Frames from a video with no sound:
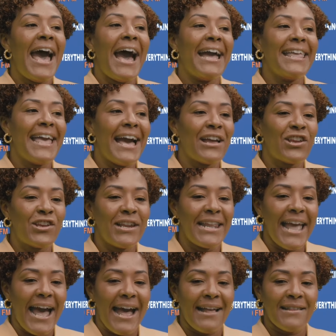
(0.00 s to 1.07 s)
I
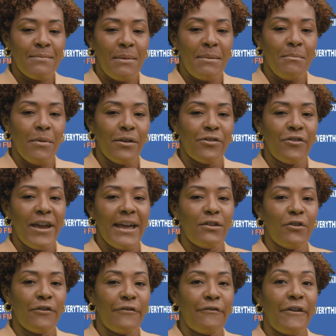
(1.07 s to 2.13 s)
actually asked my mother and
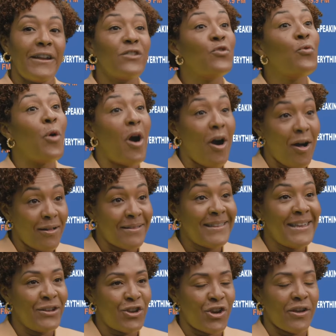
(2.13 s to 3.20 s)
her friends, who are all
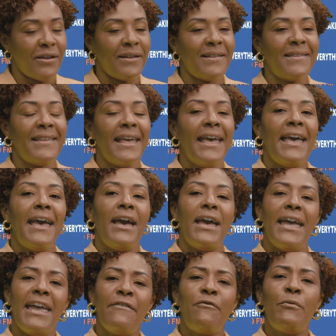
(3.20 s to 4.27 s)
teachers,
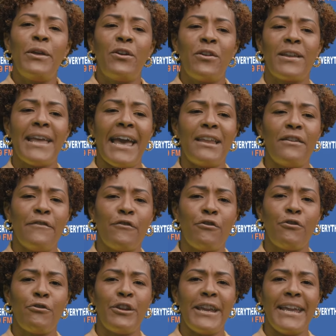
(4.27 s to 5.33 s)
if we could kind of
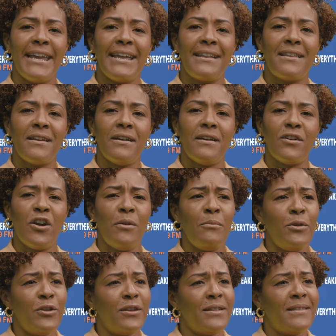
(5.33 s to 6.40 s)
create a
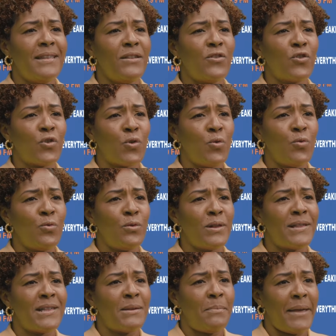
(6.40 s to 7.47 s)
community school
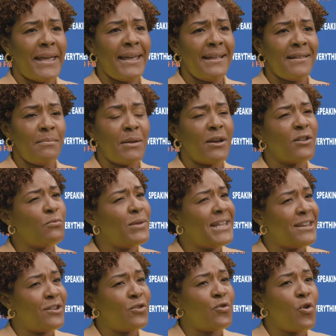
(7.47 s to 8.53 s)
space because we
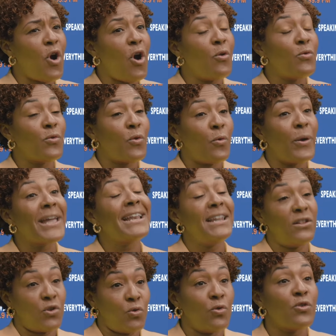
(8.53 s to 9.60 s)
didn't know how quickly
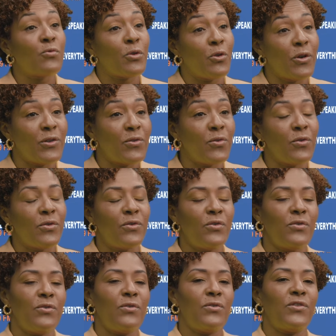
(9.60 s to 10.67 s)
schools were going
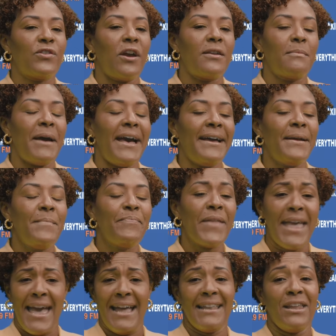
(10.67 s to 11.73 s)
to start back.
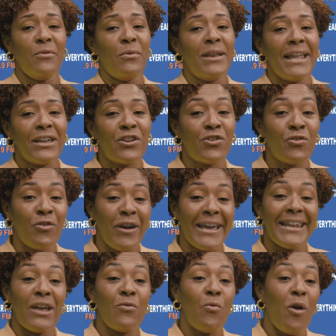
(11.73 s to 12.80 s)
And they were like, sure.
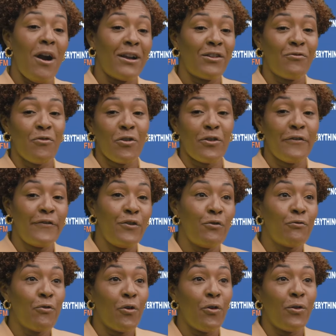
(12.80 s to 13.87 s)
And I walked around a few
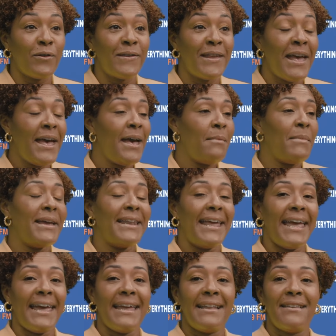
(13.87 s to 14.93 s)
roads. By
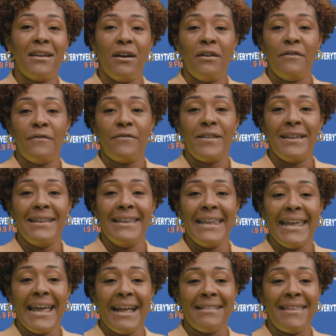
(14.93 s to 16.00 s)
the end of the
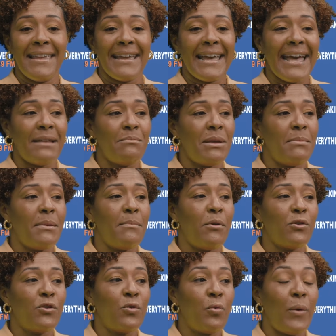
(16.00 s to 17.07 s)
day, I think I had maybe
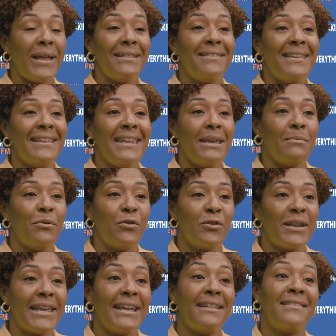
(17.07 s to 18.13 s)
about 20
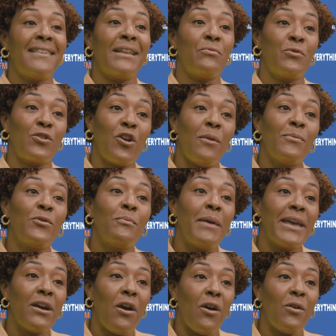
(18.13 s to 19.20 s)
neighborhood kids that would come to
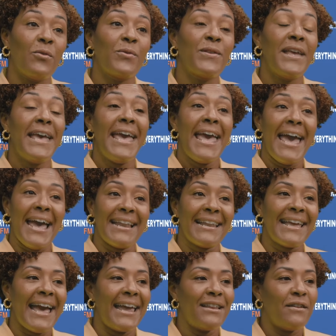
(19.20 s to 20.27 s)
my house and
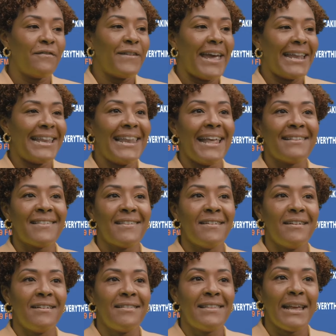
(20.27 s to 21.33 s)
kind of get
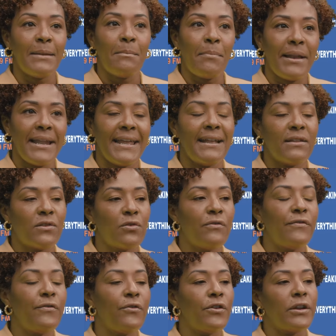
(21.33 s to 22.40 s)
lessons and play and so
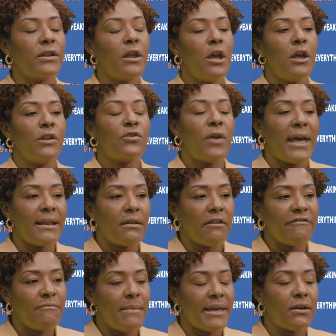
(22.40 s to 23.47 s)
forth. So I
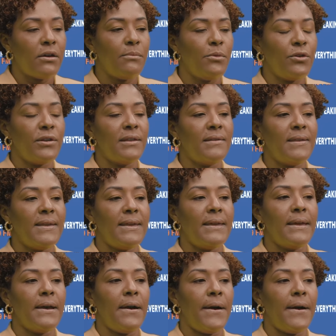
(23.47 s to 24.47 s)
love my community.